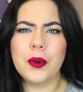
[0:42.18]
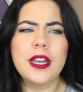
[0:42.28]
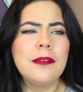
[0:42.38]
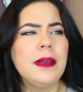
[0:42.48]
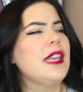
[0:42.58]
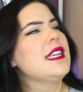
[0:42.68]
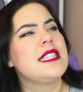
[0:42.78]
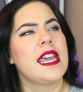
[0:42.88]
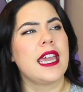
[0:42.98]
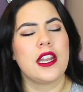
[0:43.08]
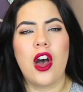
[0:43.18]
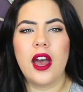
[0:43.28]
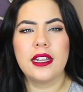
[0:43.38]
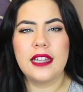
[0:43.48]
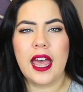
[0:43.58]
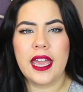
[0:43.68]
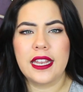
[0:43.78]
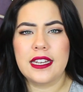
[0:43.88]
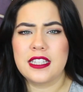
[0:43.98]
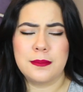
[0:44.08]
Gwynnie Bee is like an
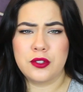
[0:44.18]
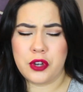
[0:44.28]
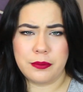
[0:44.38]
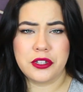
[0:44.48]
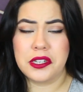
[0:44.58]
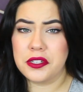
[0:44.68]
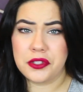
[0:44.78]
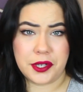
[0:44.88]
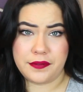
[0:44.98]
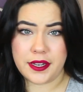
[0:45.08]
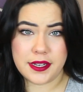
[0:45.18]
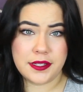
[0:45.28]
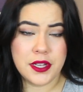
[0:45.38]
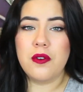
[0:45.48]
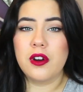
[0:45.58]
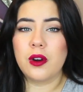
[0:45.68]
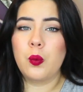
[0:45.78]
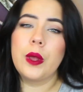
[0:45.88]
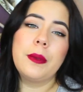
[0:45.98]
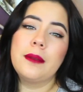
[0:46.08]
online subscription service for
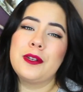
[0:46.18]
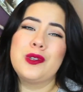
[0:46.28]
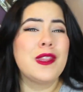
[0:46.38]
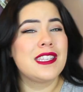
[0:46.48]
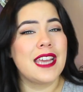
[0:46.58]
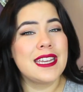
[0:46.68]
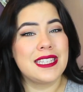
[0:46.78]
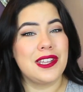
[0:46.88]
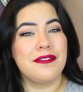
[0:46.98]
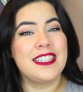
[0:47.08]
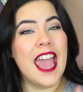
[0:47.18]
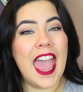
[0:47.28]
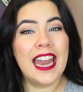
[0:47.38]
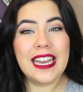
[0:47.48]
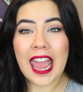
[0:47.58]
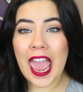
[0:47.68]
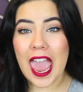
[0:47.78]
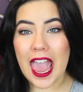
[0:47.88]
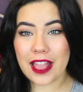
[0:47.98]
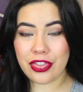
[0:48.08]
women between the sizes of 10
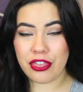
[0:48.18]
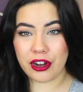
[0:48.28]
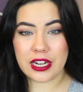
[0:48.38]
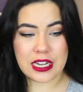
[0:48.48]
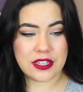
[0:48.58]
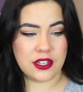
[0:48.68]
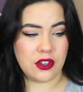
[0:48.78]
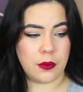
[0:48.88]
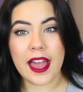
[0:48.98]
and 32.